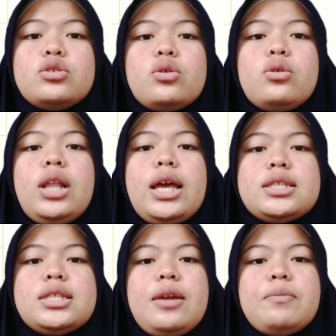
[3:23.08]
to
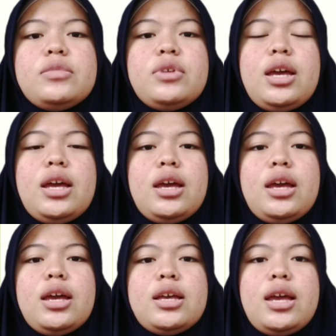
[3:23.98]
lexemes
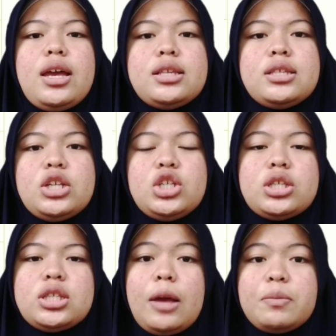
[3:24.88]
such
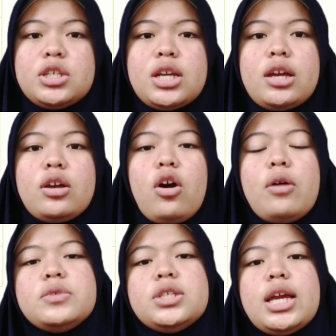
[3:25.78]
as subject,
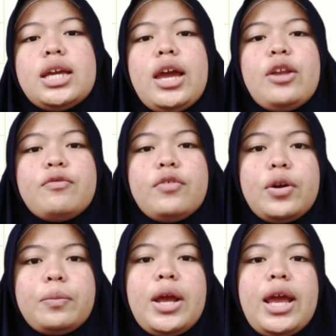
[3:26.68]
object, and
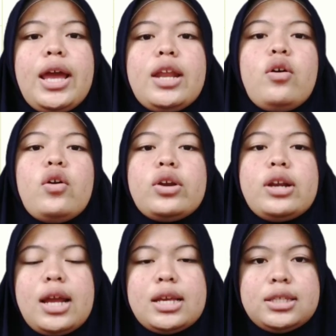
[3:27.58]
verb, and
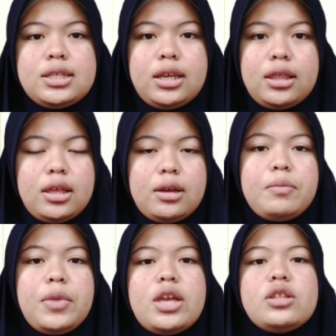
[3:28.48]
organizing
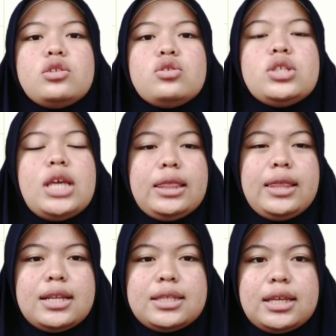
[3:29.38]
them into
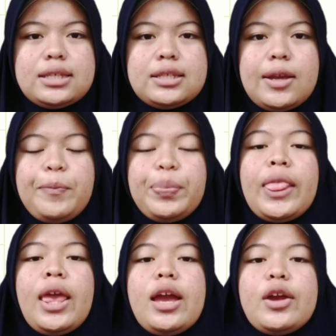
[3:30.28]
sentences.
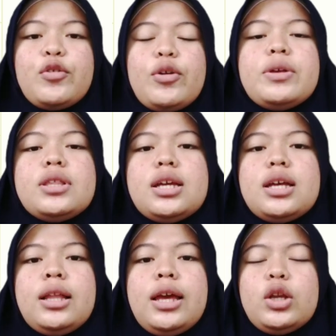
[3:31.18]

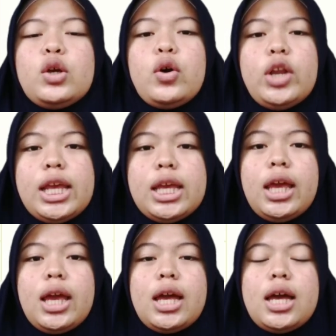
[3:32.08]
Grammatical encoding